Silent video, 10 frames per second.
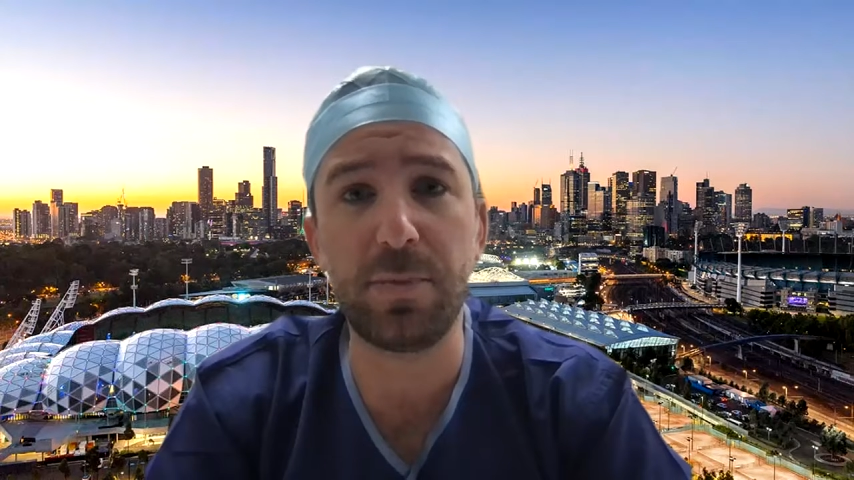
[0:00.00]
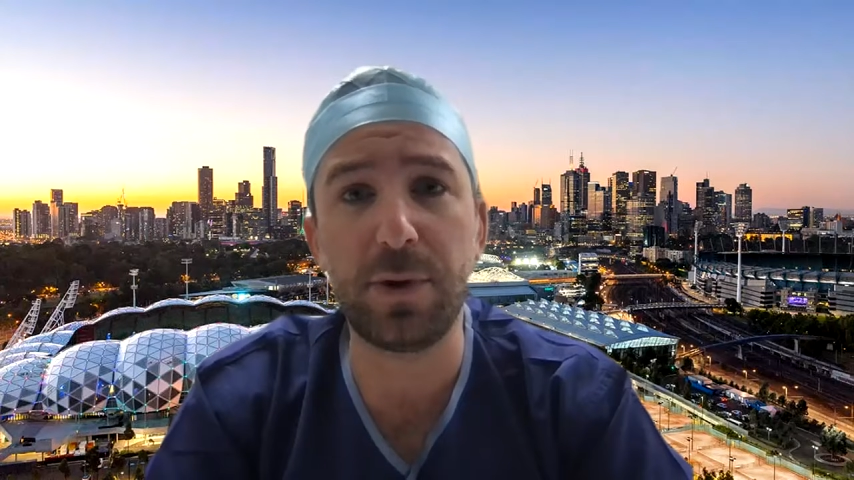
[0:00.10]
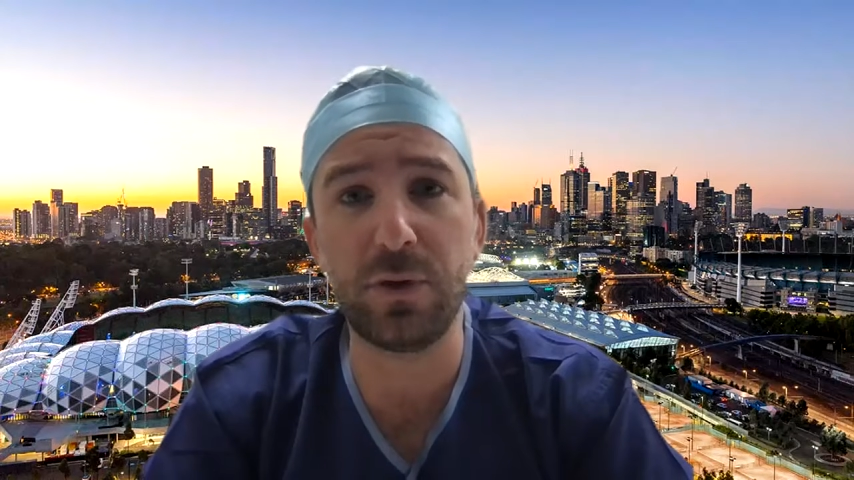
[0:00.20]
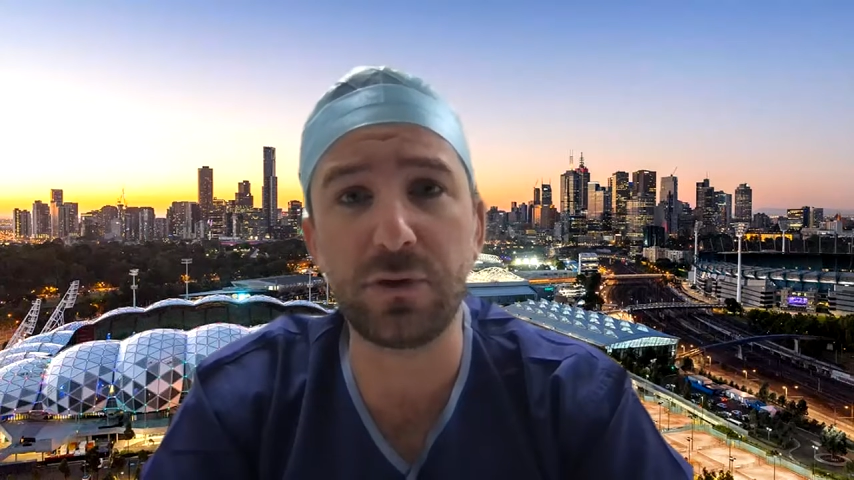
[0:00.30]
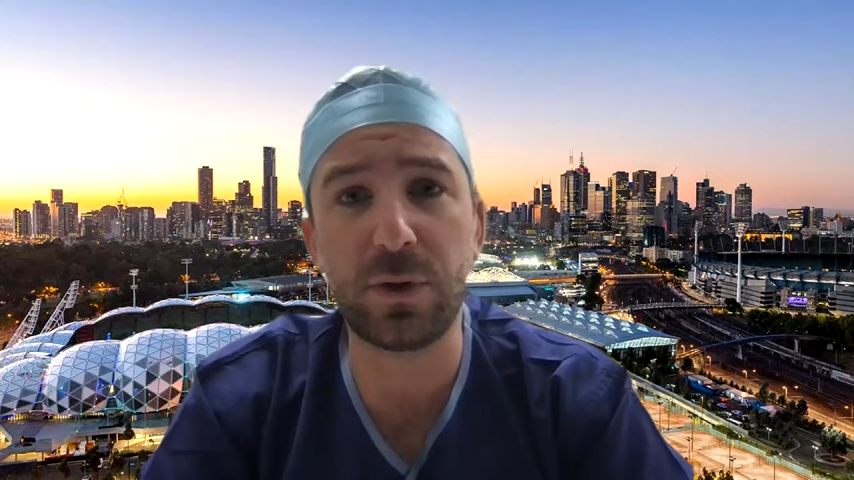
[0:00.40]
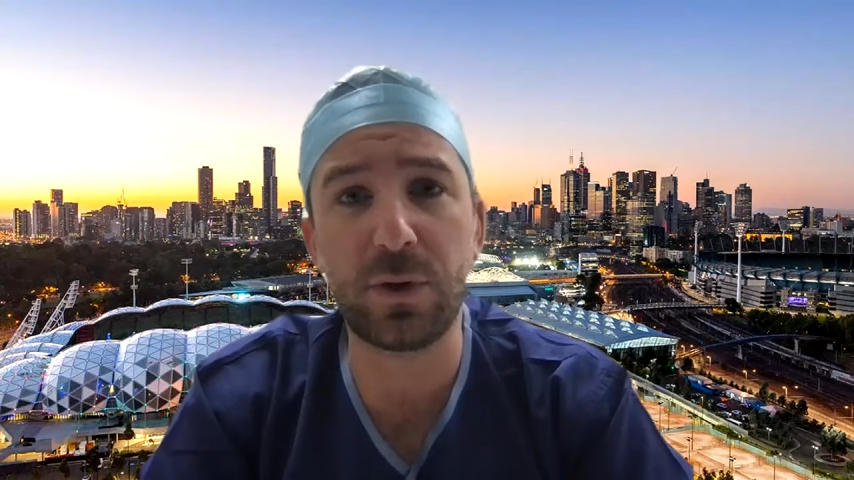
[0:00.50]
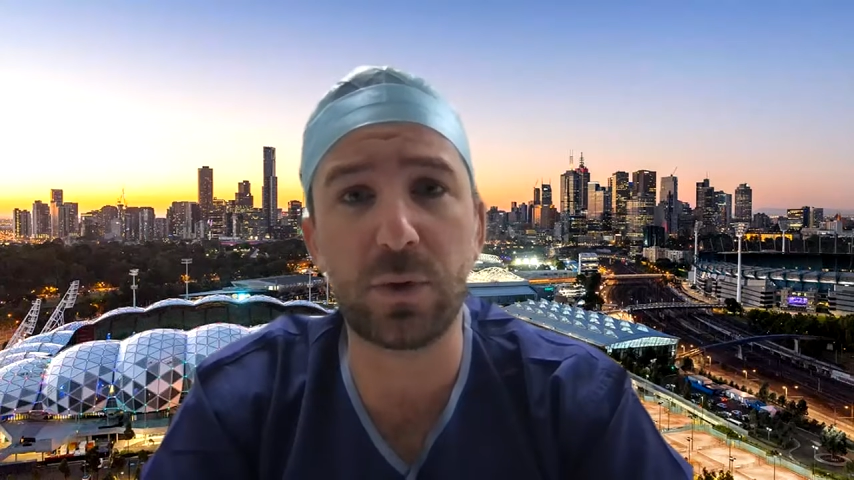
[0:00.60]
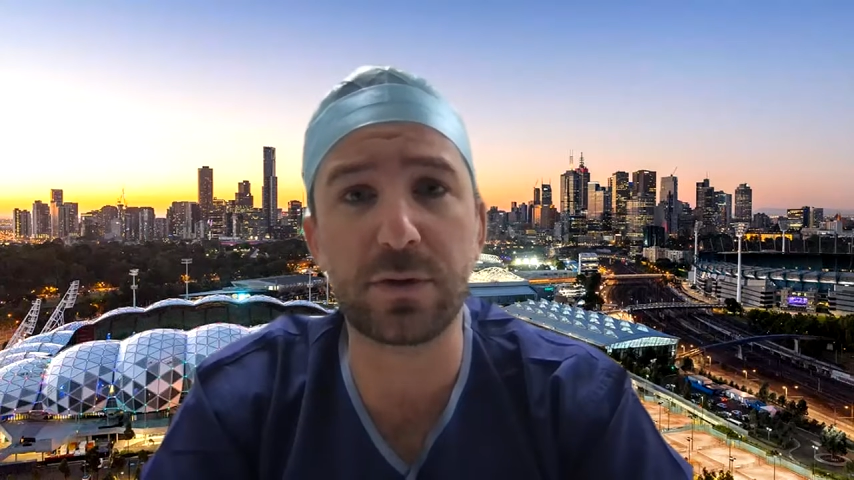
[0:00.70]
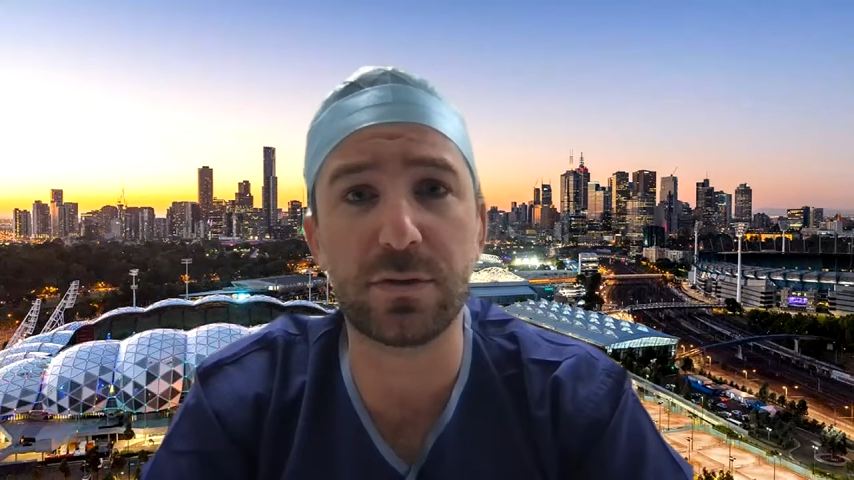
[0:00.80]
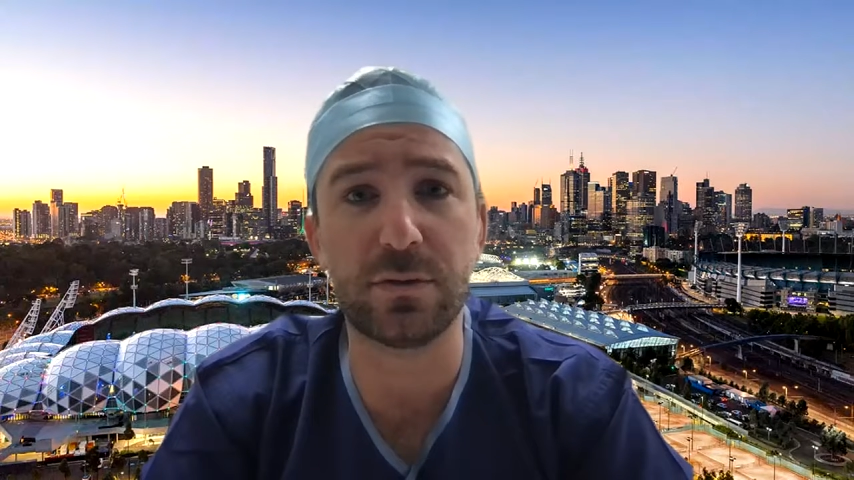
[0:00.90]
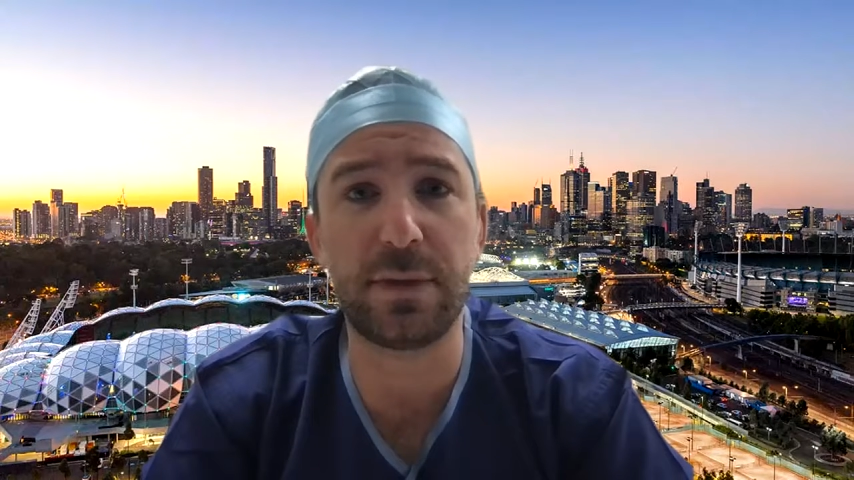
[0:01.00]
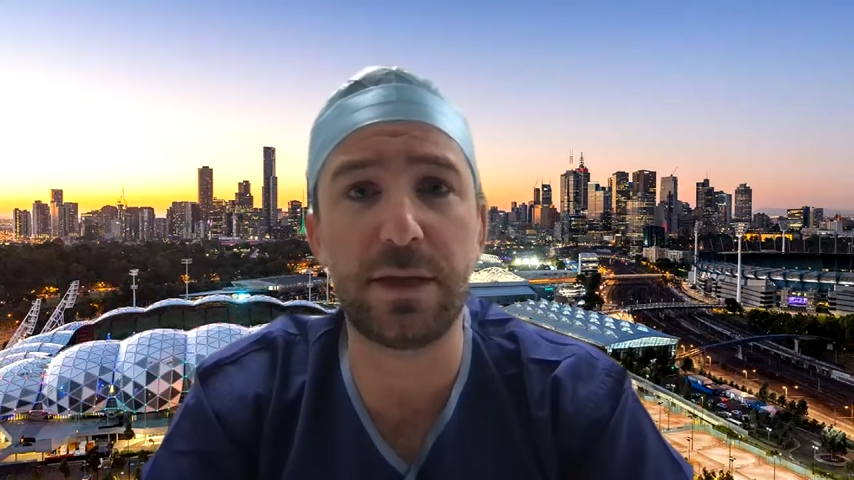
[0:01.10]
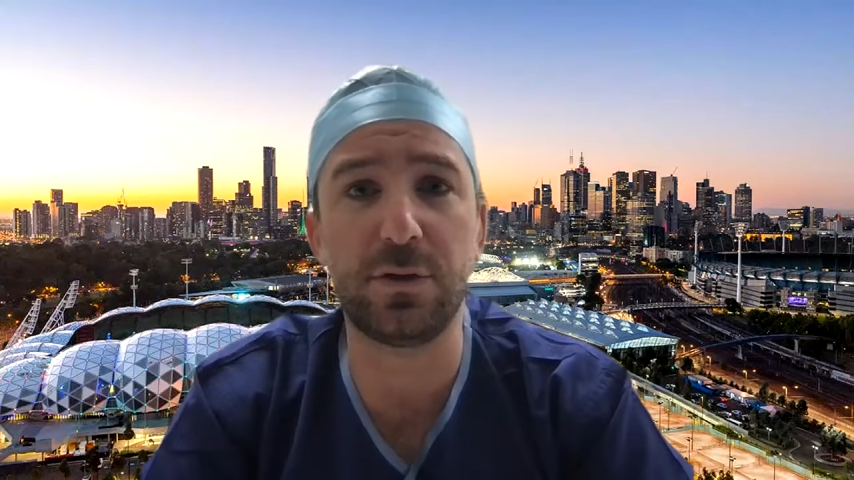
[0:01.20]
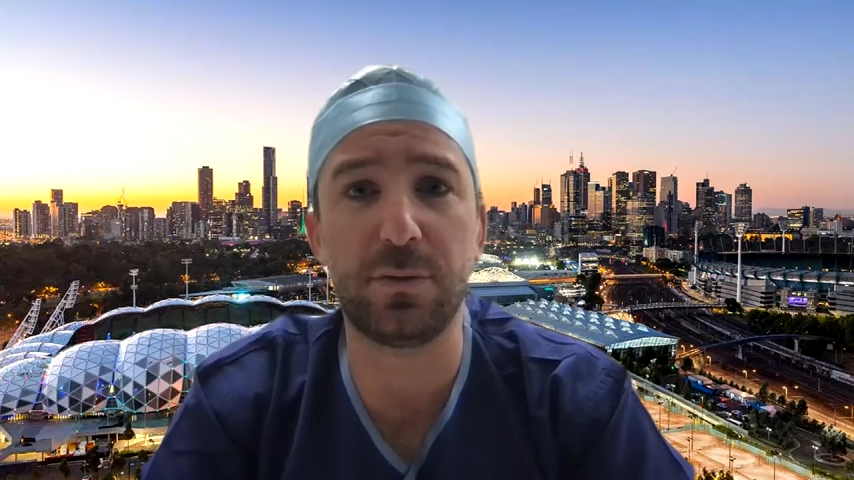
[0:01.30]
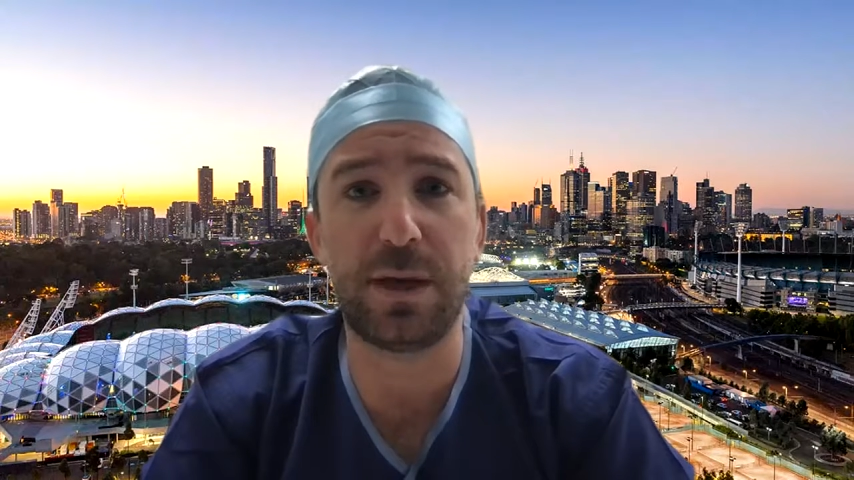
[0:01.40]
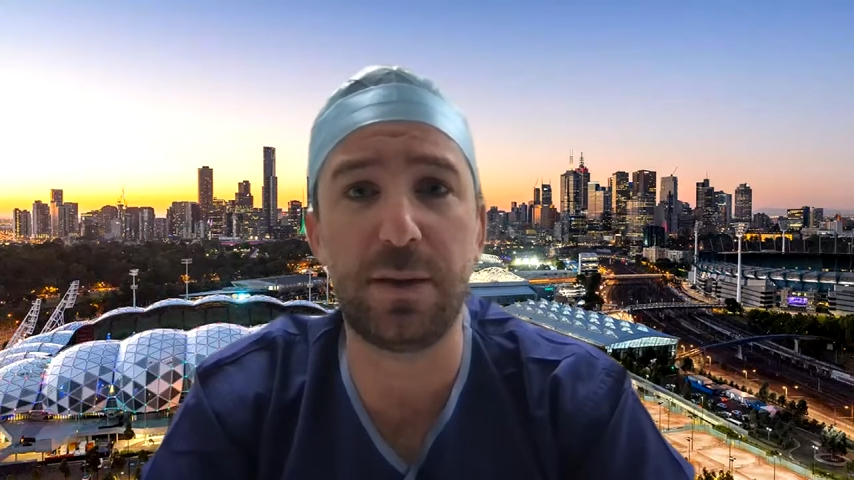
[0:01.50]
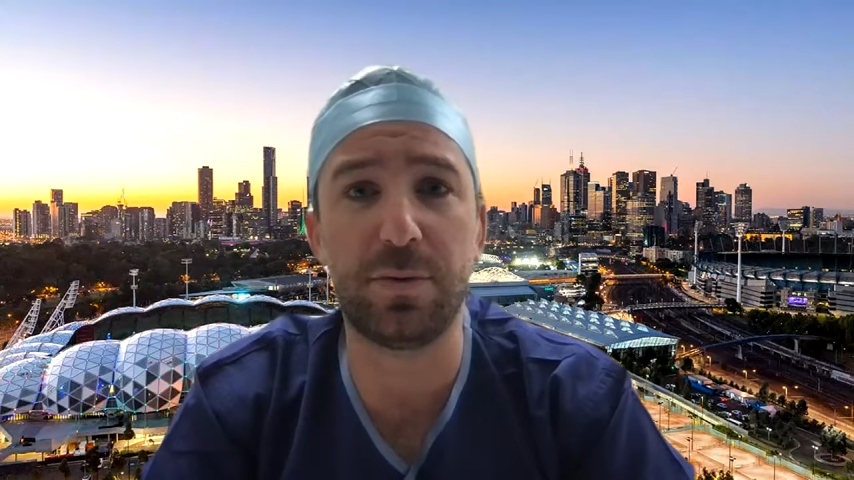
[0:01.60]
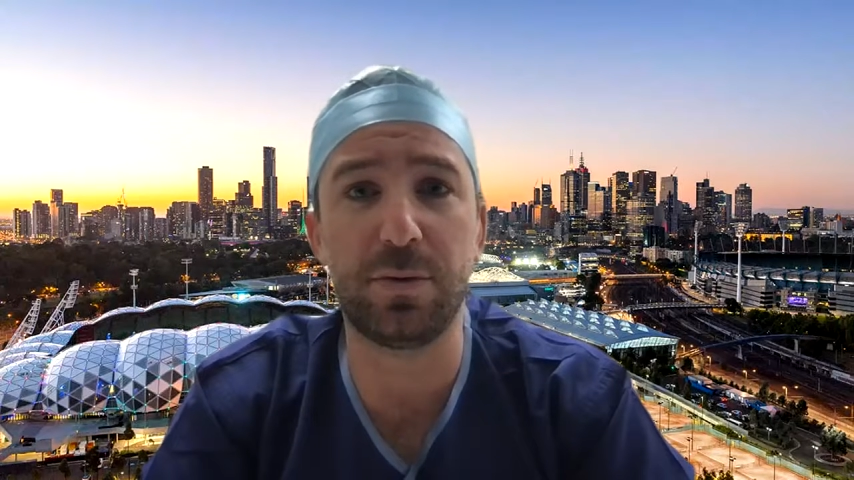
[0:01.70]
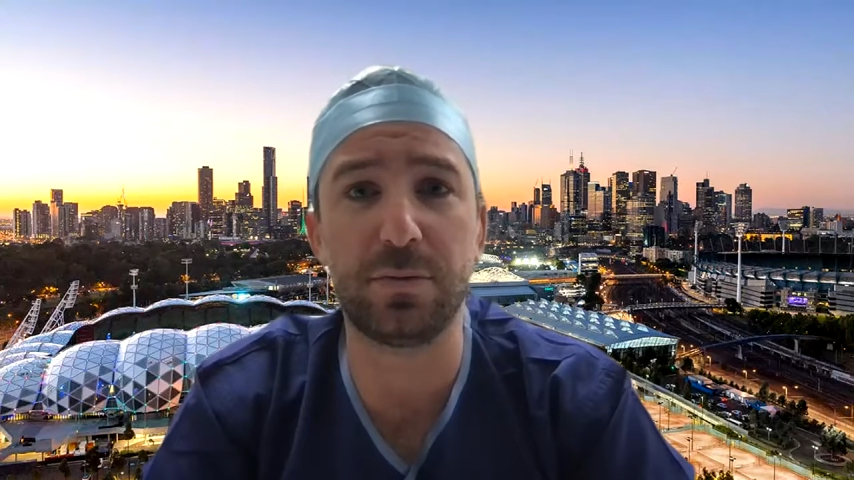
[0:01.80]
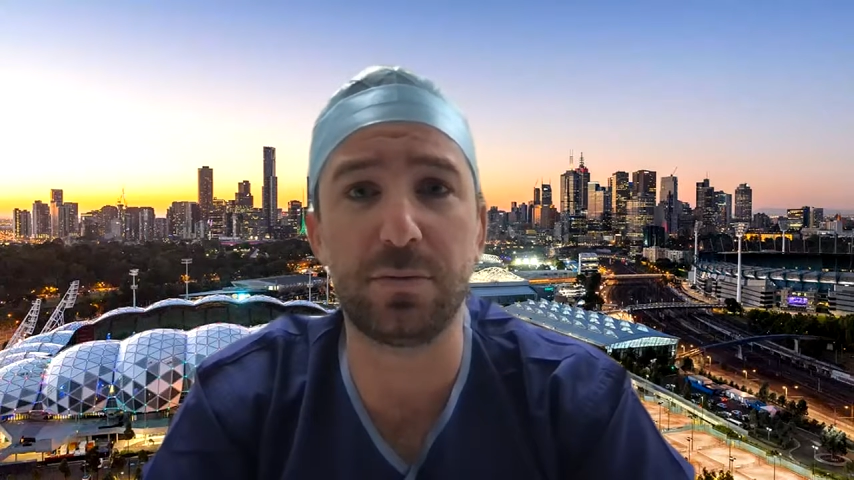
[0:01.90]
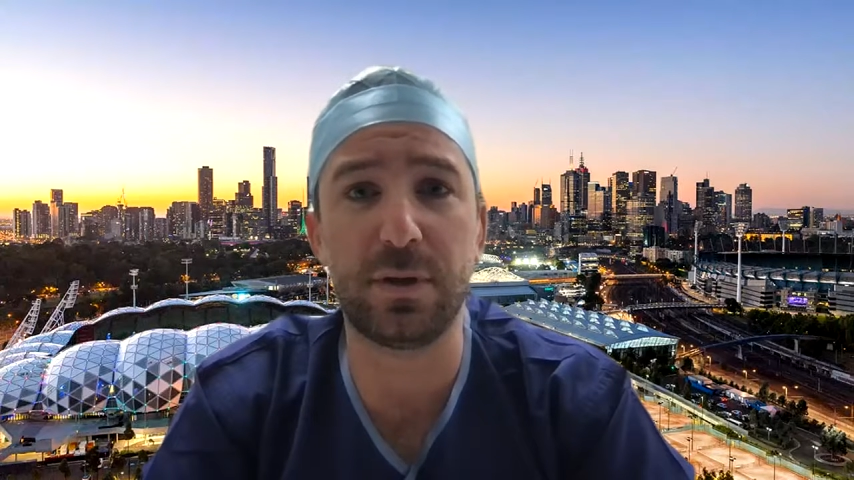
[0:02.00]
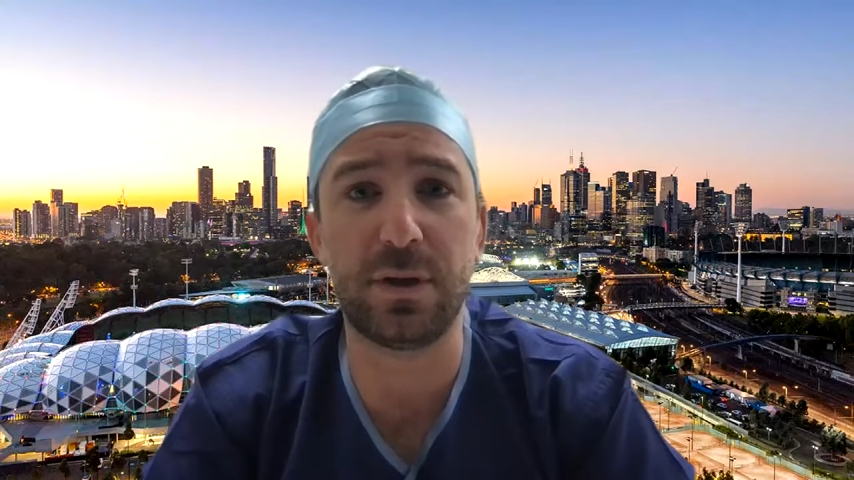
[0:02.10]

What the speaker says: but also in order to meet new people